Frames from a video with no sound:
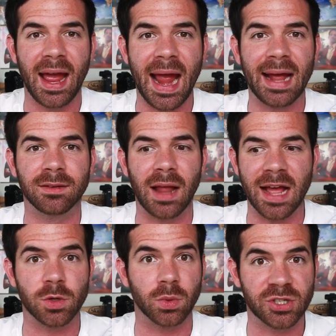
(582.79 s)
and
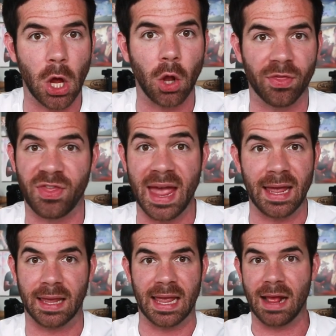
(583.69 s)
as a result,
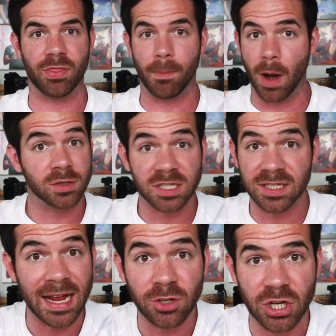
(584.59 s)
they get the most
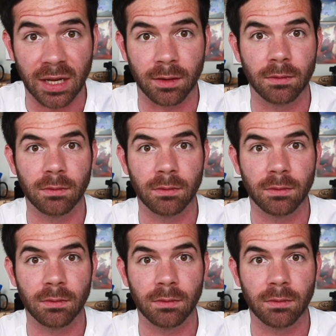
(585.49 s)
attention.